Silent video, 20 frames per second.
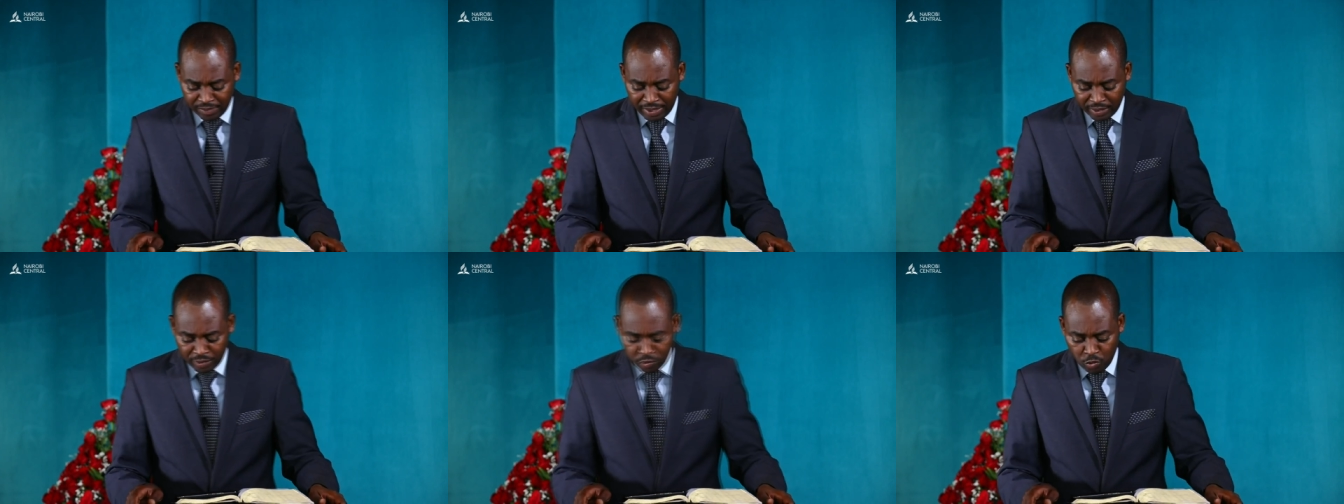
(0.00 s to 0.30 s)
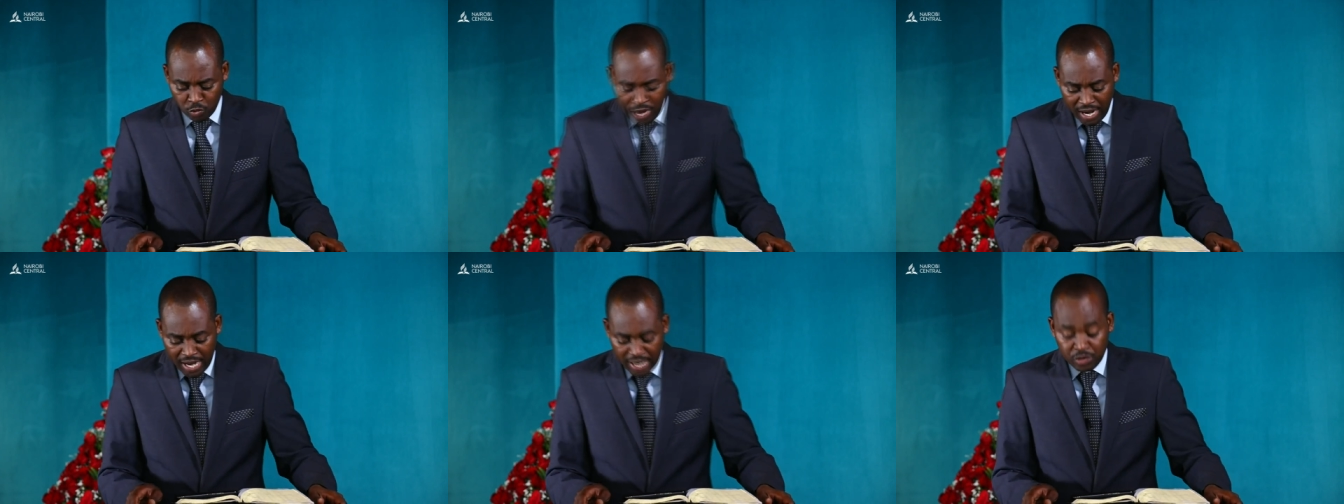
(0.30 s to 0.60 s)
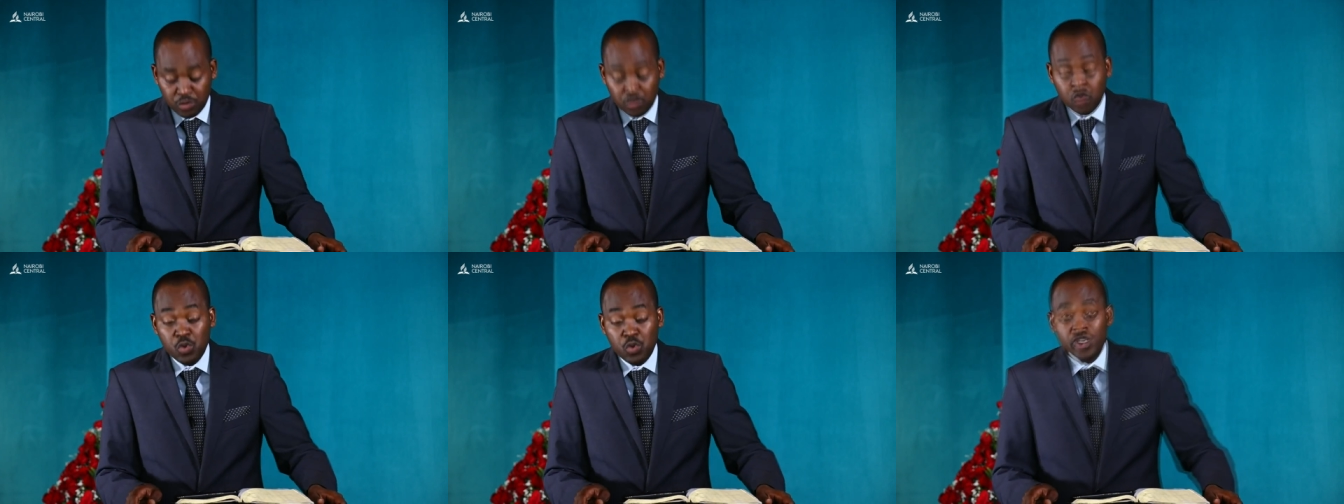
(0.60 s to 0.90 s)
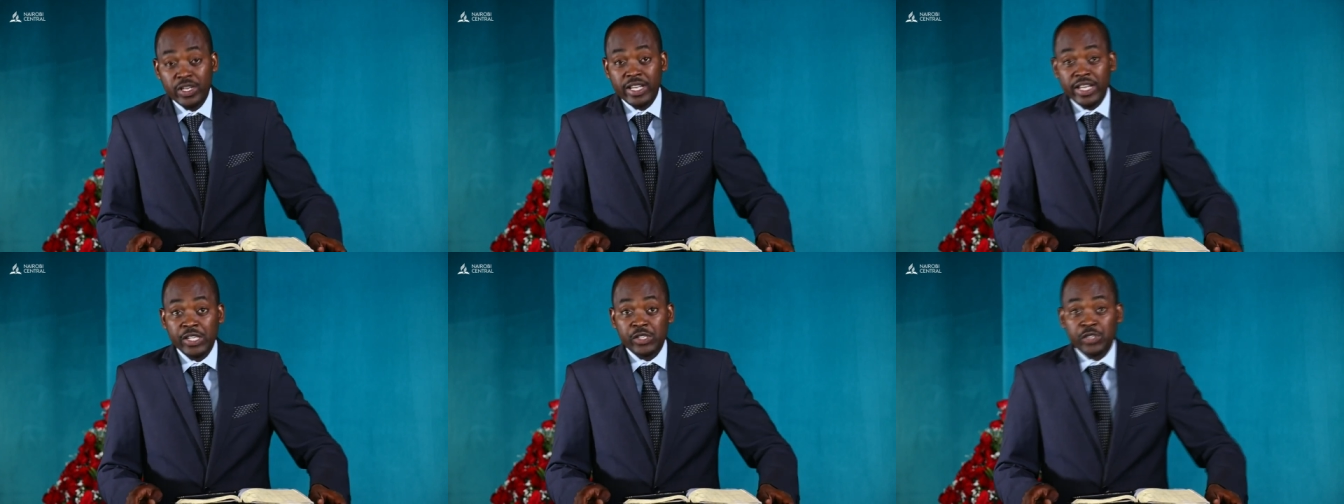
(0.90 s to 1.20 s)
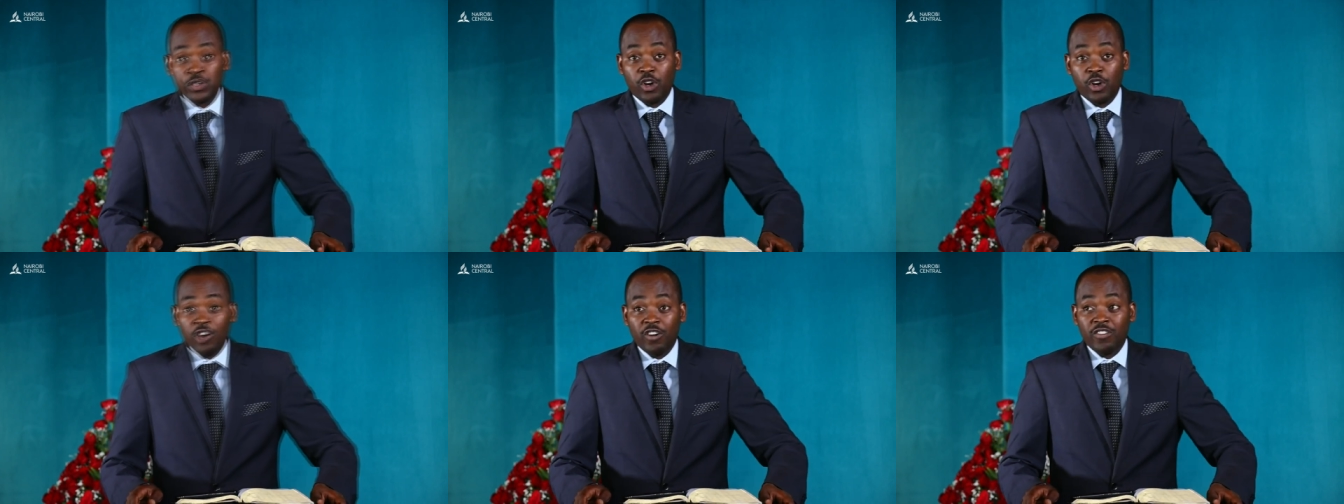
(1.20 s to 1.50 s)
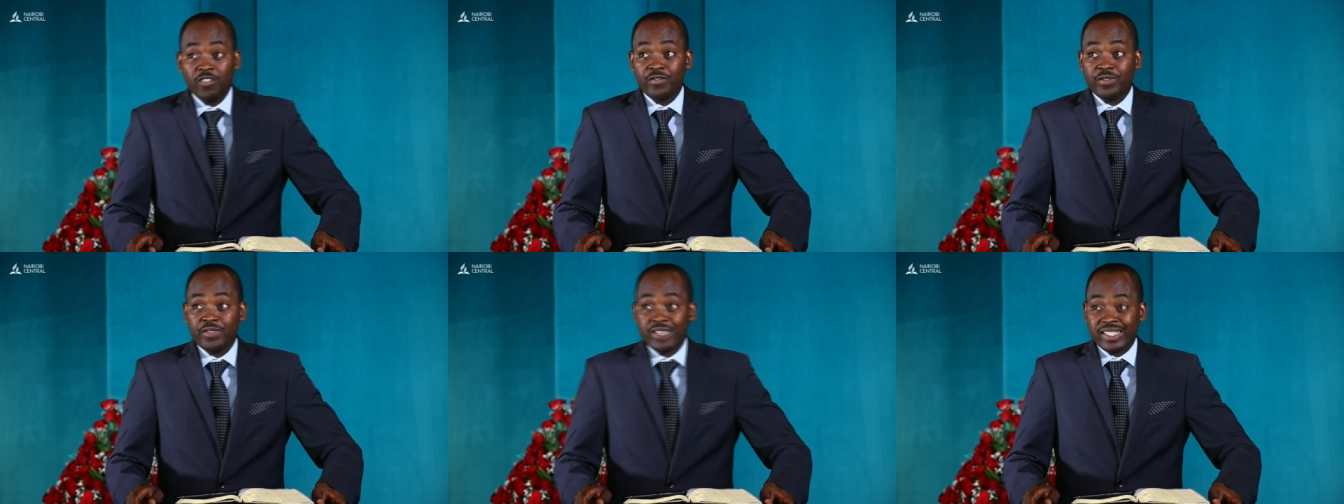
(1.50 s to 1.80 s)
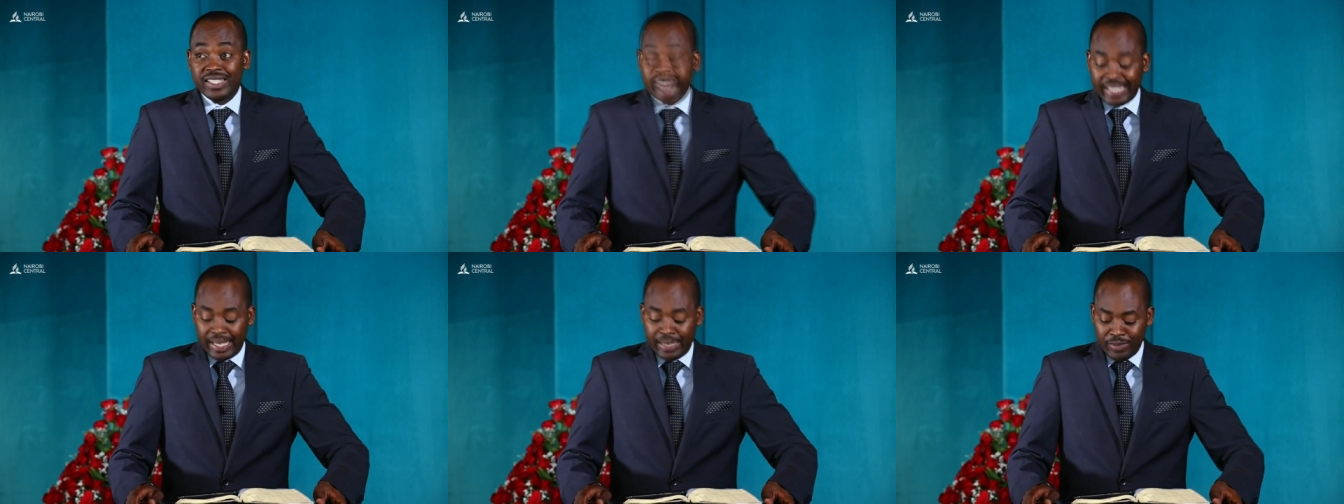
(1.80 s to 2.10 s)
but one who is of
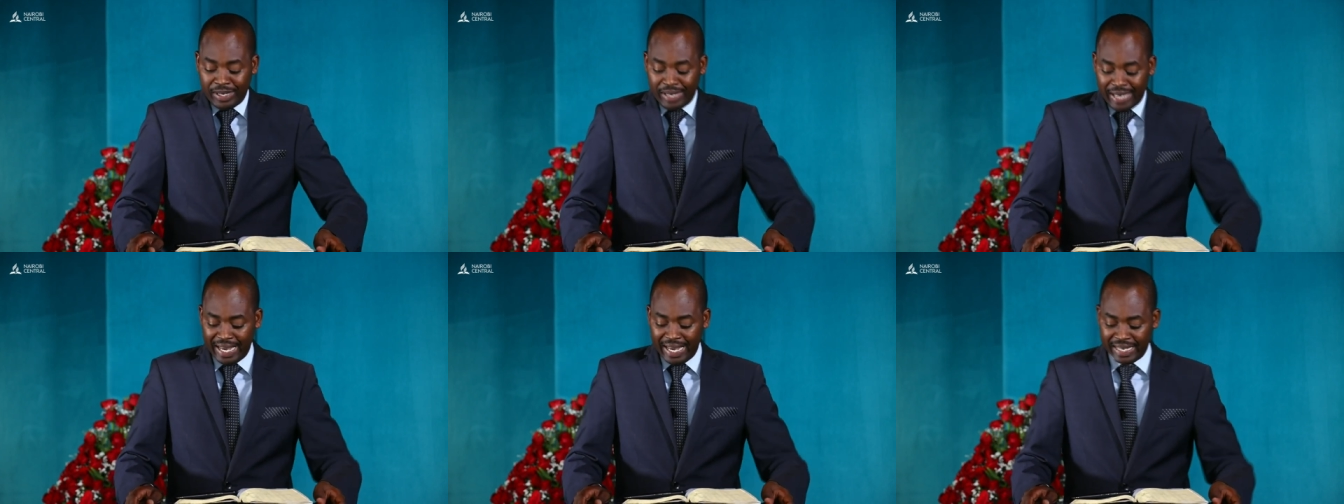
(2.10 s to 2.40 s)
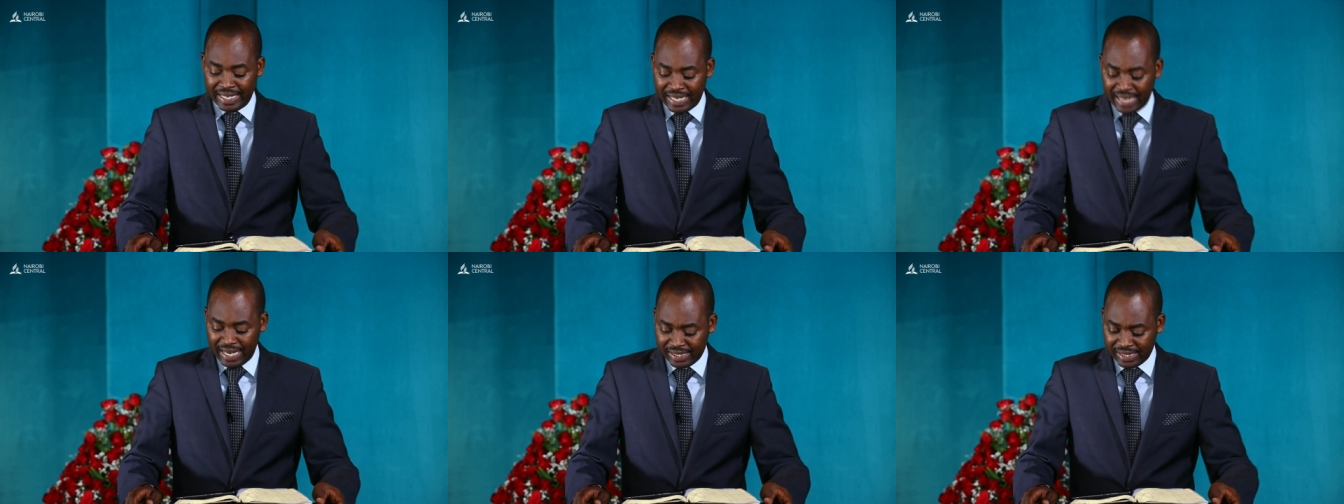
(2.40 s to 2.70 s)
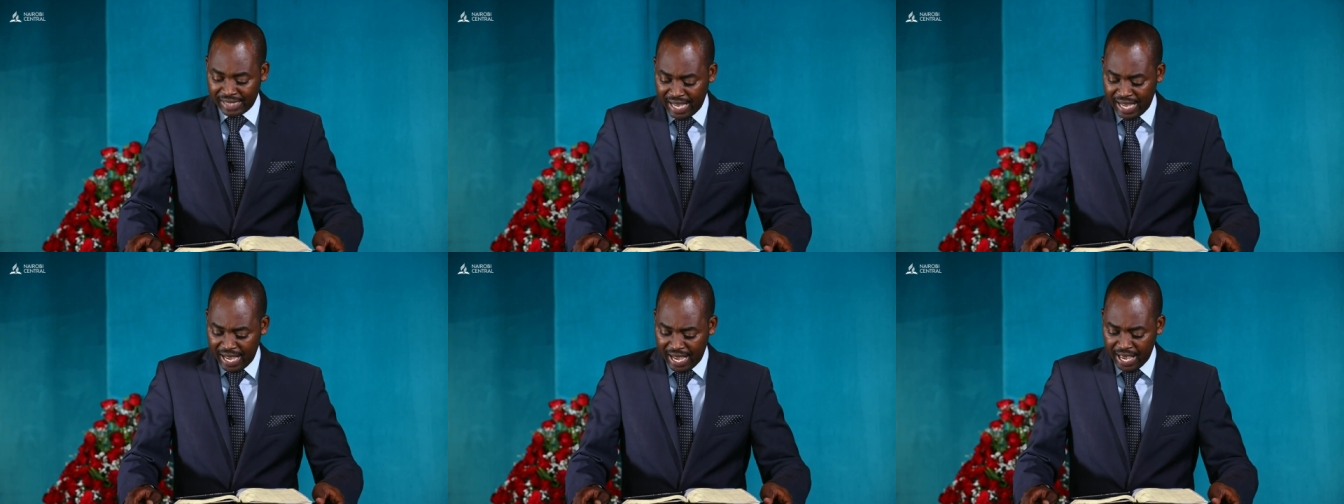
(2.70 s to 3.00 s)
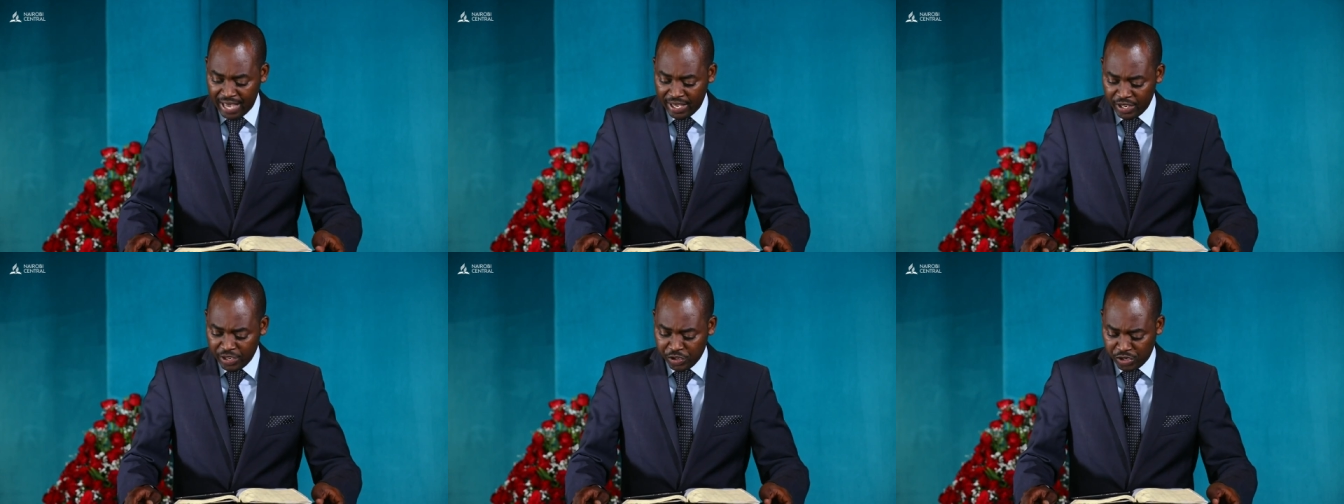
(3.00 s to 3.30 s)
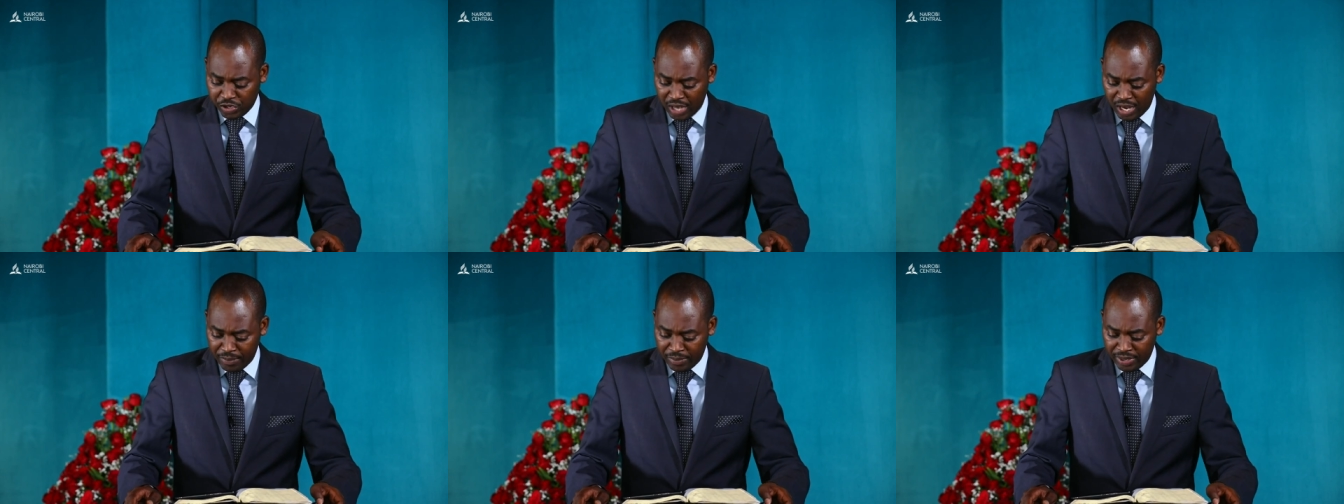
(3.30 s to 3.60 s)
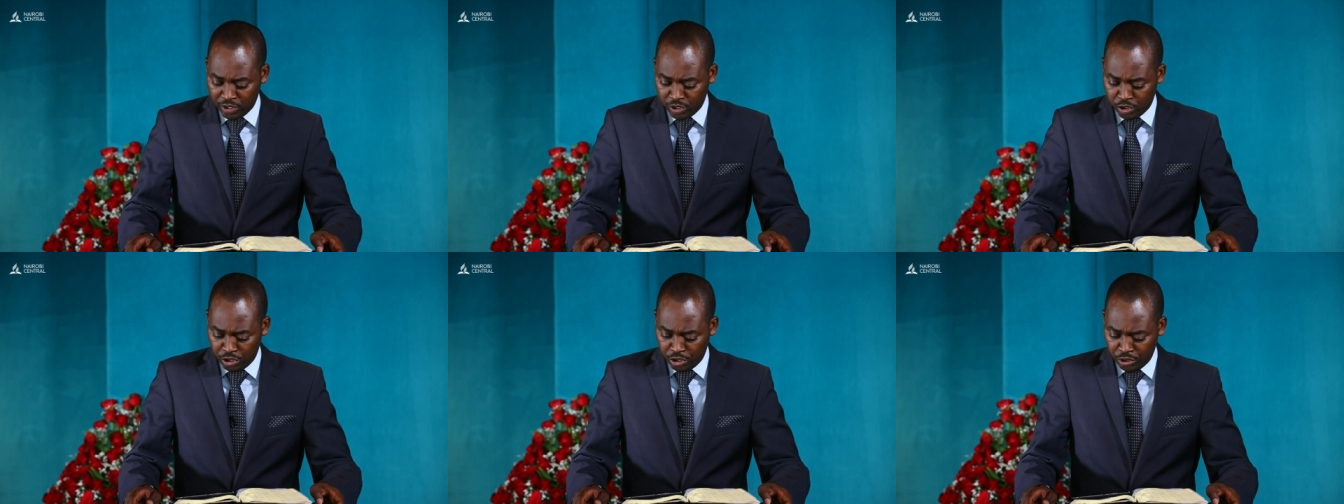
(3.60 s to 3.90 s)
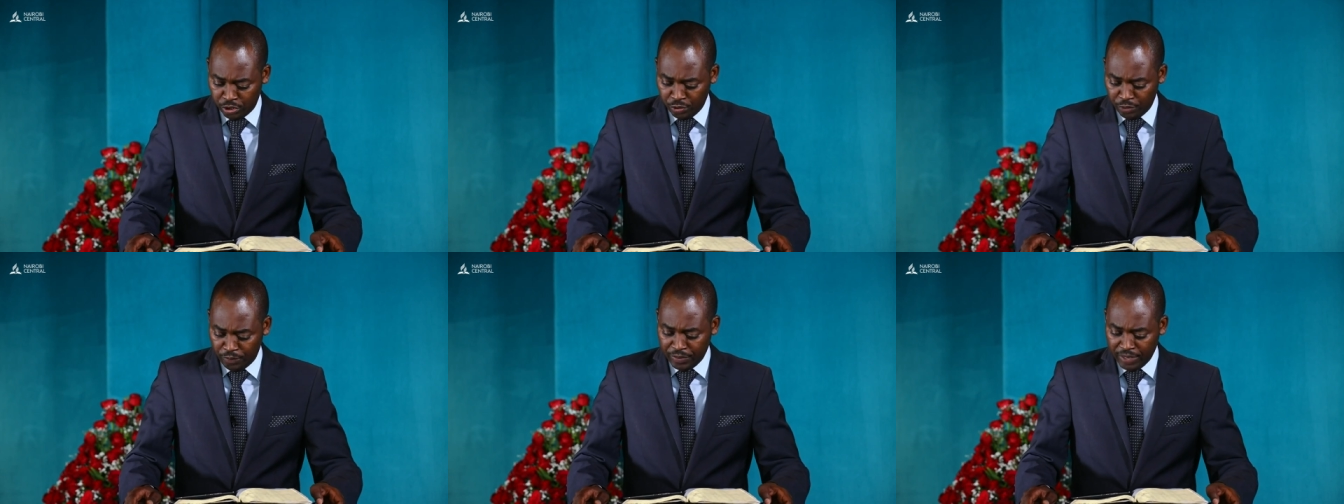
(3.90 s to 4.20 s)
the same kind as I is coming to
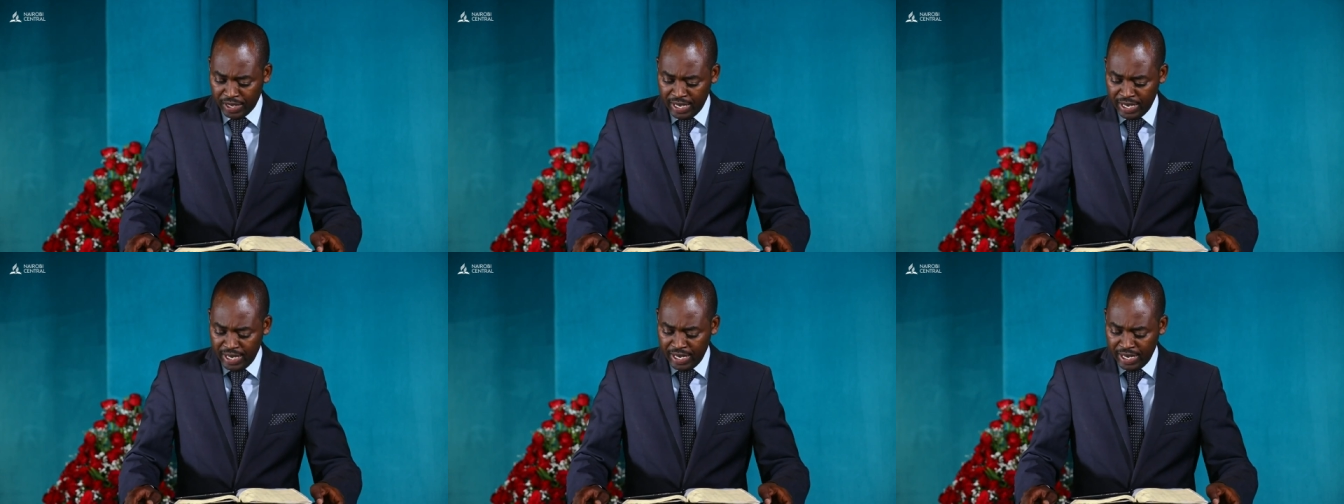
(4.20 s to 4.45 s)
you.